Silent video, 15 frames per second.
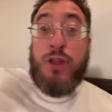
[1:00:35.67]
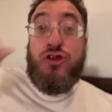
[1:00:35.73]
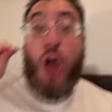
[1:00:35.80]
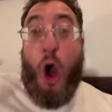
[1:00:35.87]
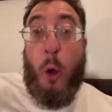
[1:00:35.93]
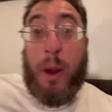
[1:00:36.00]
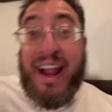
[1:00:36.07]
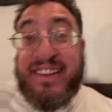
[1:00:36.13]

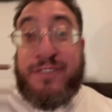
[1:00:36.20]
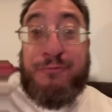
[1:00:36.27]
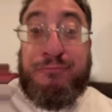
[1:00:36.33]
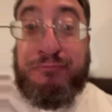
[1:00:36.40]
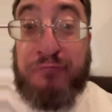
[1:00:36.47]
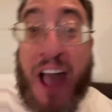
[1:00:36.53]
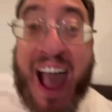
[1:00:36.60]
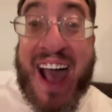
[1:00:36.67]
no, it's
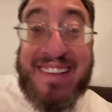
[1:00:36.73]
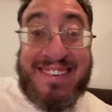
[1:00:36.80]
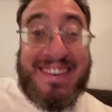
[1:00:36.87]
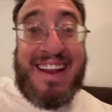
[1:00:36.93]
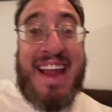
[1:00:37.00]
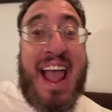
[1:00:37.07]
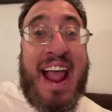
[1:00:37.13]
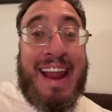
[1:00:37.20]

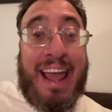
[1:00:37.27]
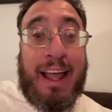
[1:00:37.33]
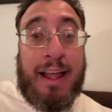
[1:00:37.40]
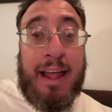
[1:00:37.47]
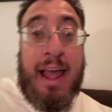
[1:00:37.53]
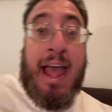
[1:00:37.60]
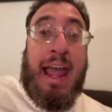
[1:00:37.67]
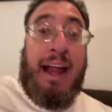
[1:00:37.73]
fascinating.
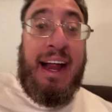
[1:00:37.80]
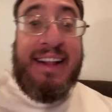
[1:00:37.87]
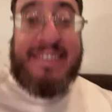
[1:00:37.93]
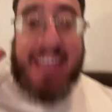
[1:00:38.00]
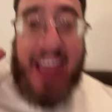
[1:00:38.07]
It's